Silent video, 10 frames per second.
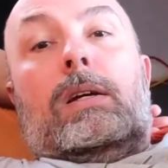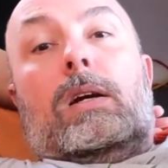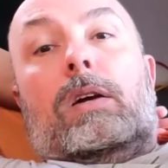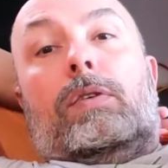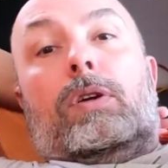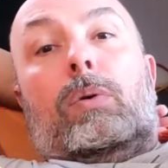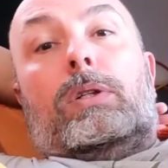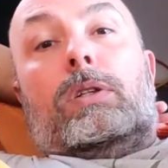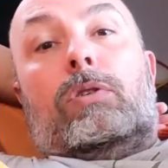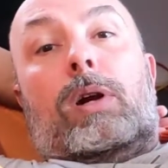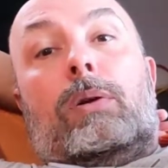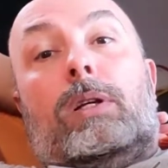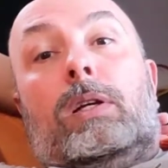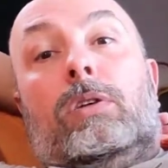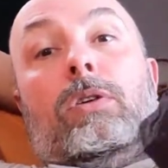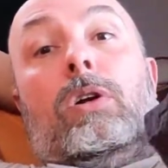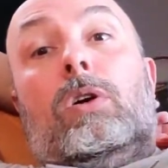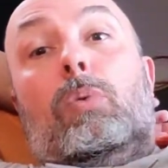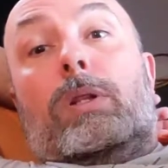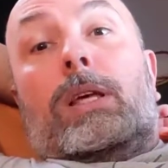if you're going to the ground, either
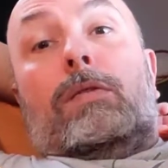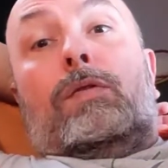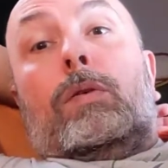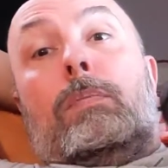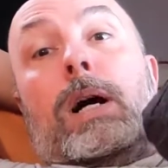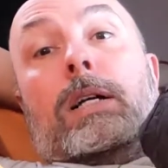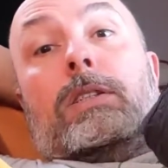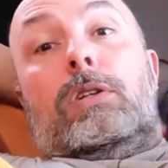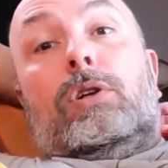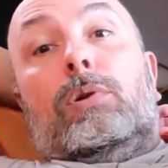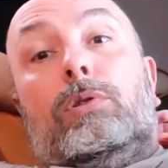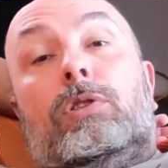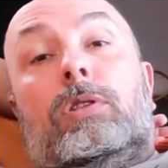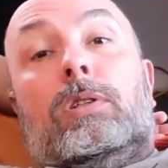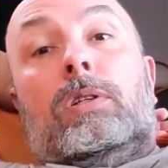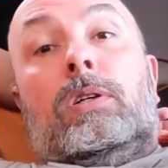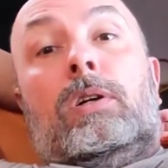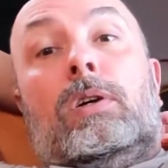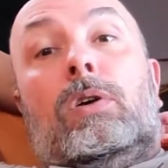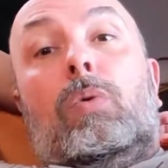with that foot box closed
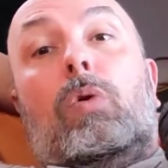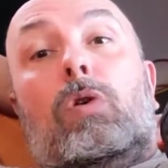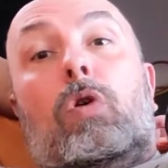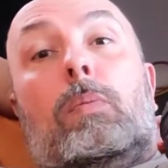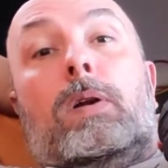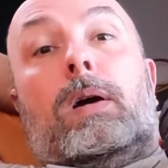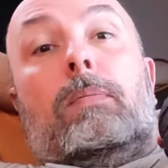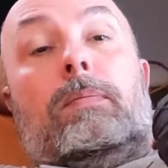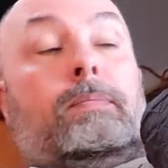or opened up.